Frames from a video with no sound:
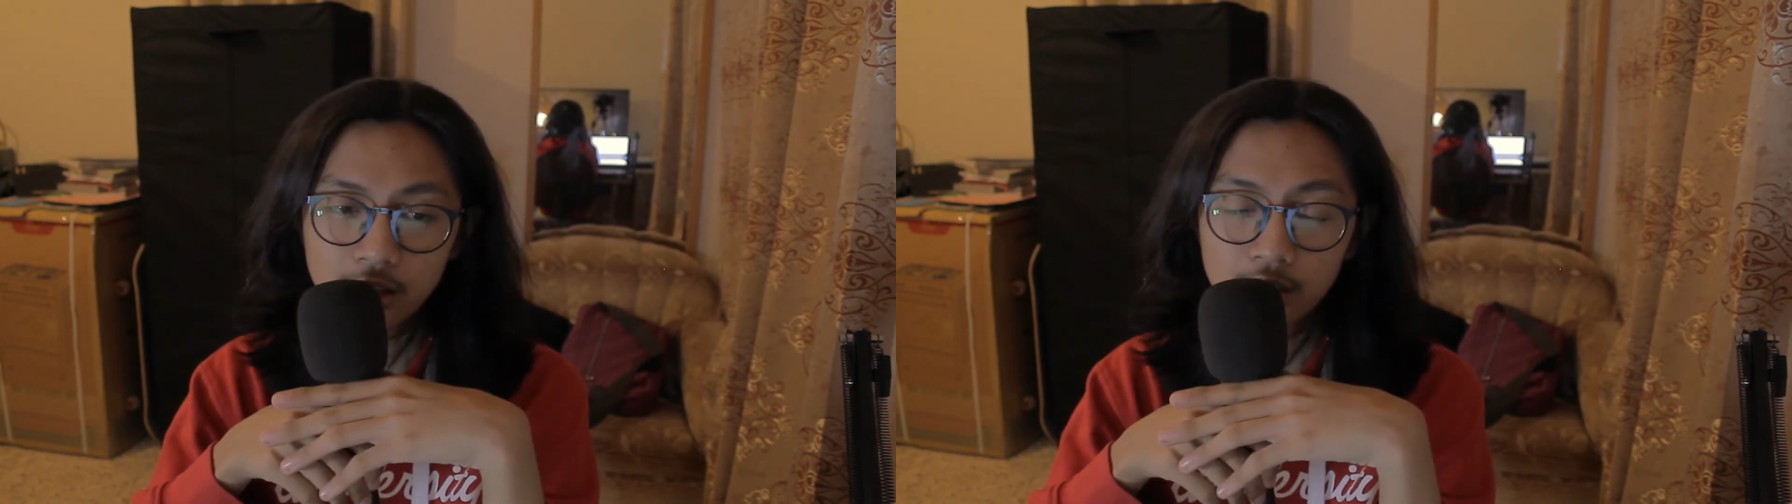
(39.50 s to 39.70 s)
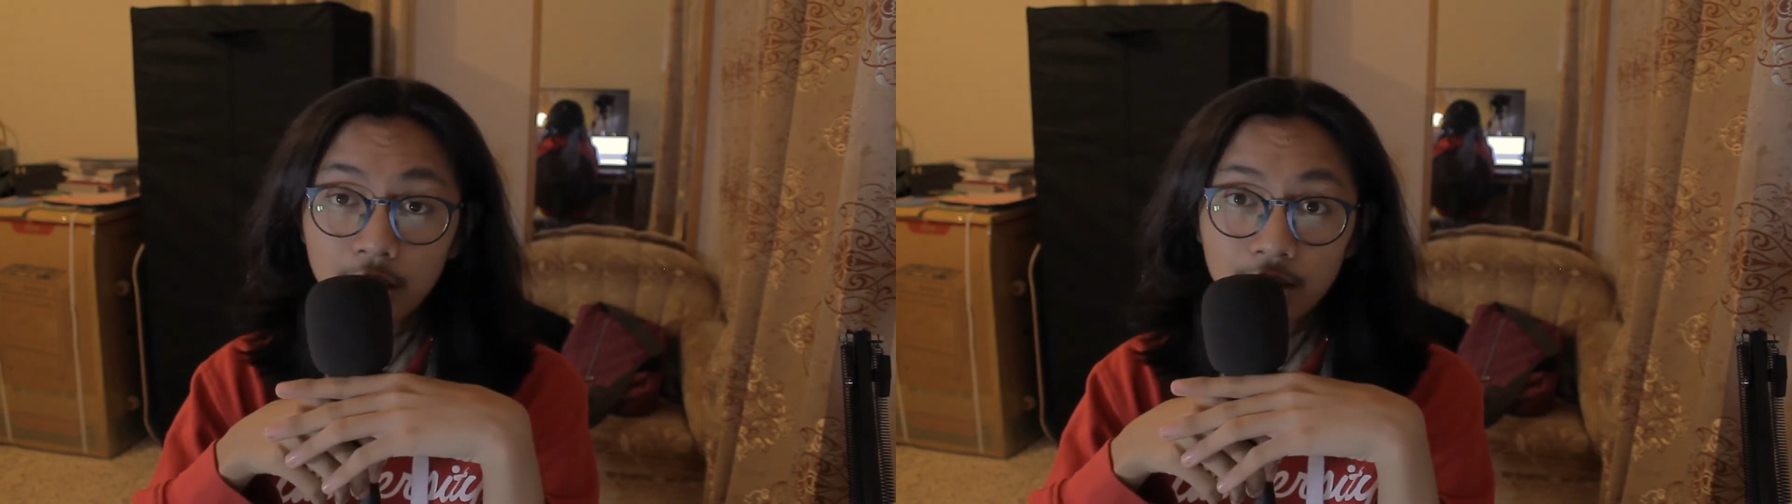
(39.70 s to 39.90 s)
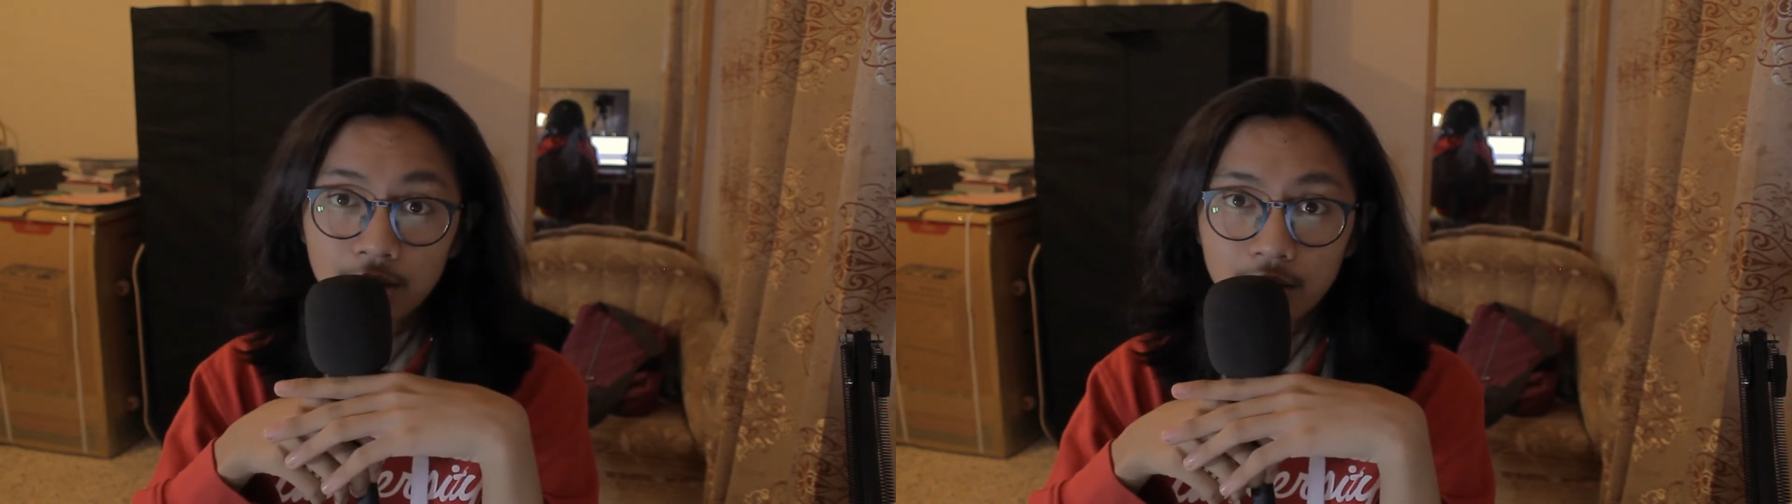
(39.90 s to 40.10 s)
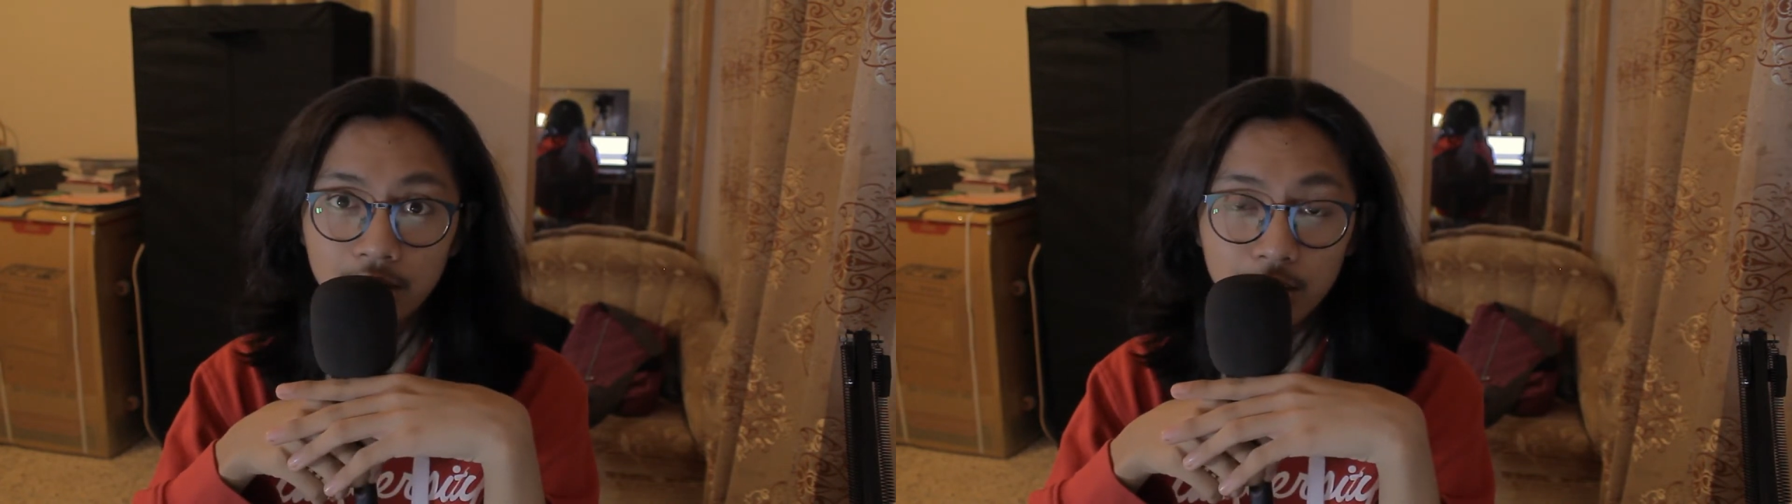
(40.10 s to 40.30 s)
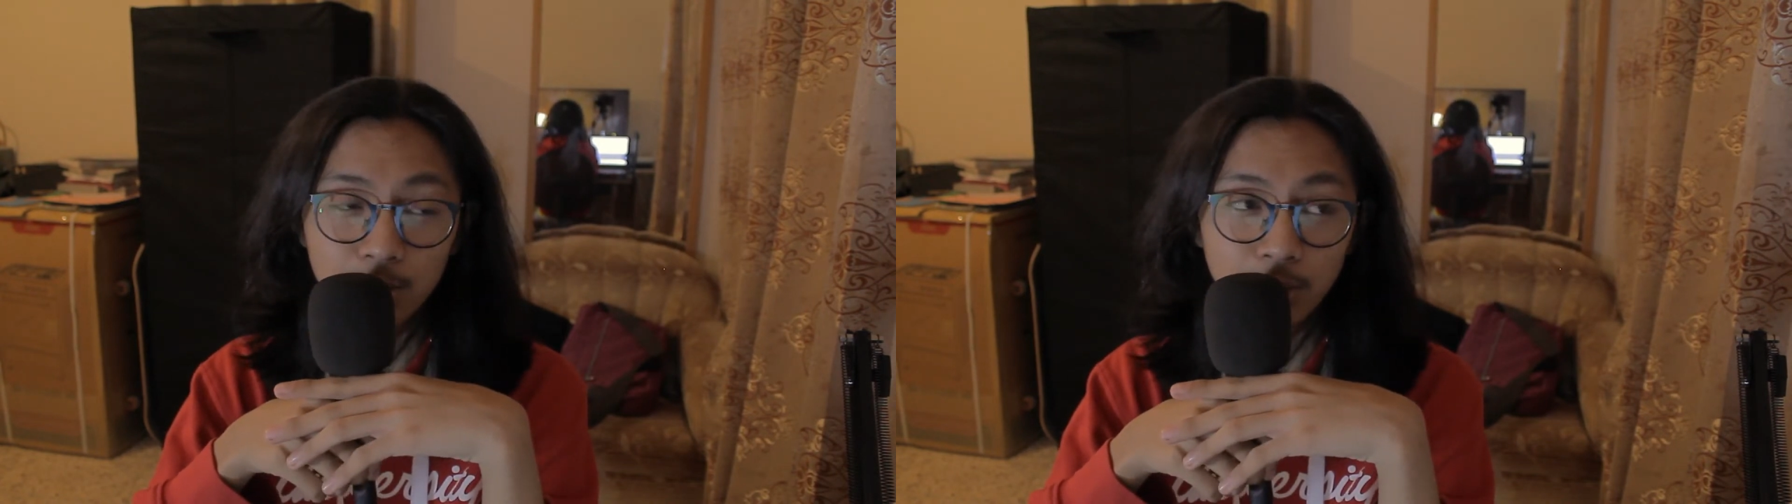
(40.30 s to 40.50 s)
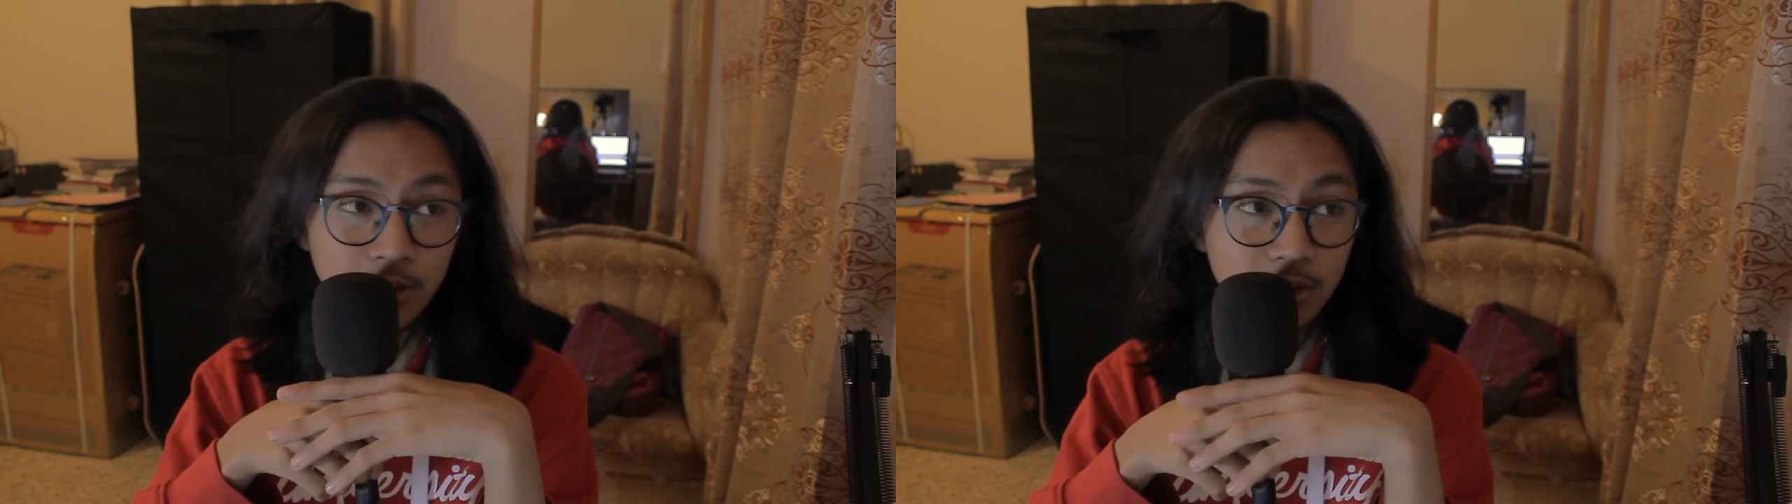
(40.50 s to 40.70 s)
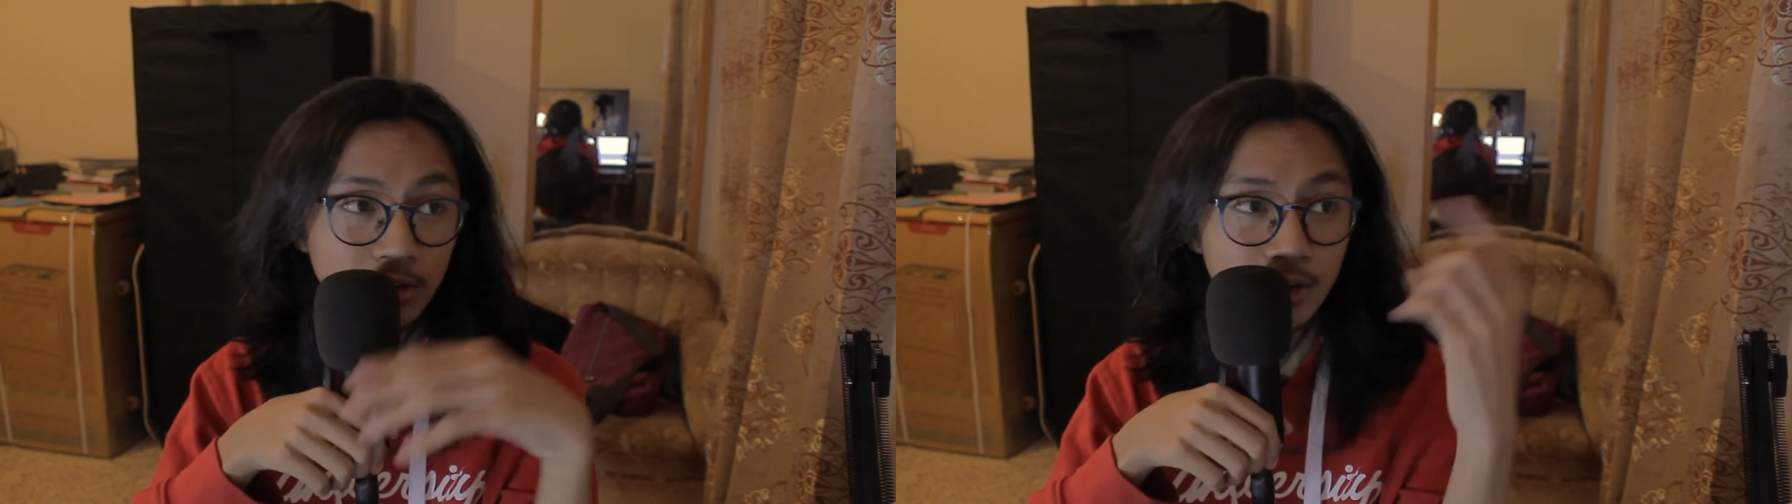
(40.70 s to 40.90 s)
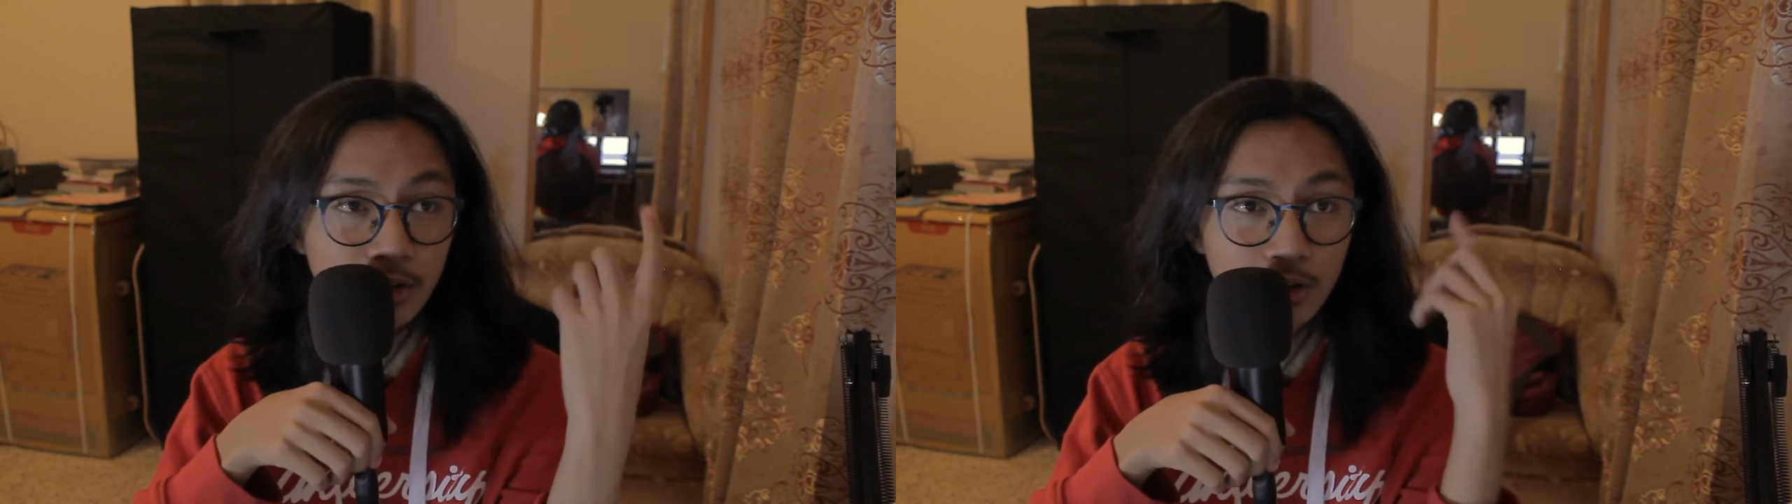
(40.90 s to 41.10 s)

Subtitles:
yeah, that explains the